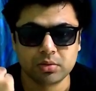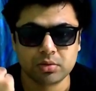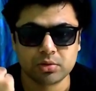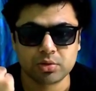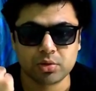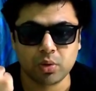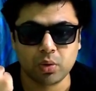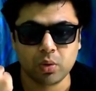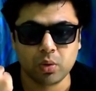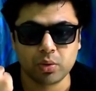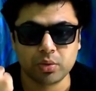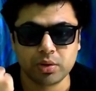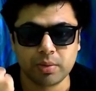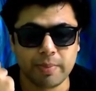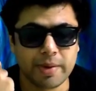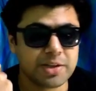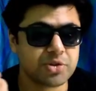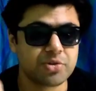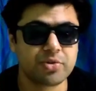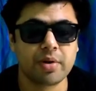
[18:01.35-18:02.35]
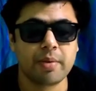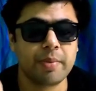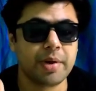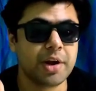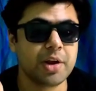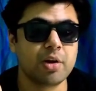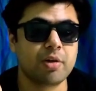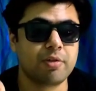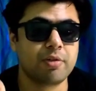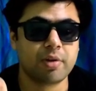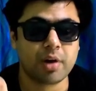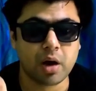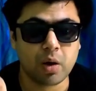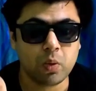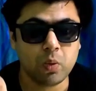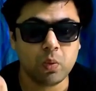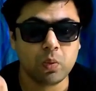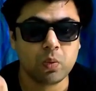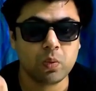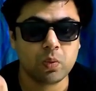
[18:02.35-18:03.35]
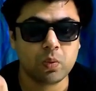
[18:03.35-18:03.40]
So the best remedy of Rahu